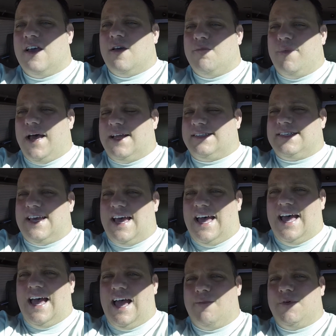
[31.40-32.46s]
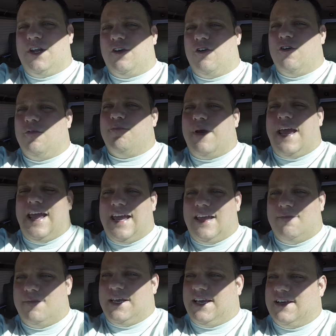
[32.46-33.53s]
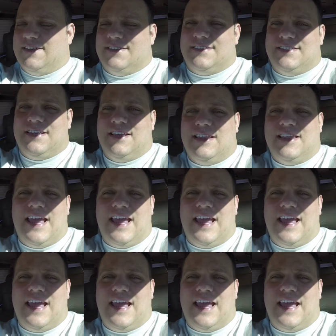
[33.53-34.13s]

but I'm gonna go and pay it because